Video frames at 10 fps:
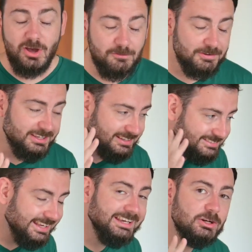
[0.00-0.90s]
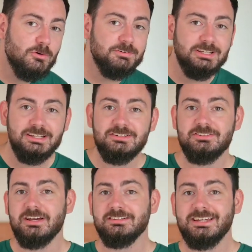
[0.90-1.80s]
Nothing has taken over the
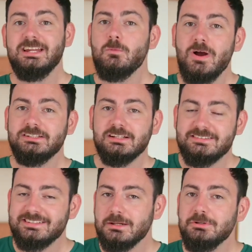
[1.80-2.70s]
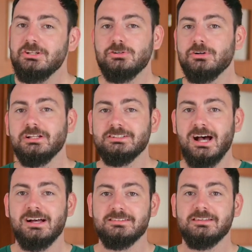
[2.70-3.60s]
internet in a way that Skibidi Toilet
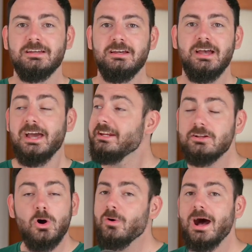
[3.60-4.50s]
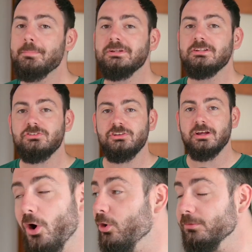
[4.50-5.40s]
has. And it all happened this
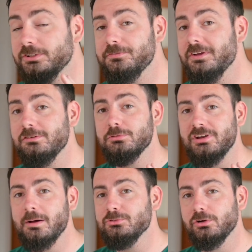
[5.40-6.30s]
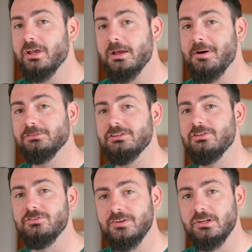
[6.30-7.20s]
year. All of the things which I'm talking about in this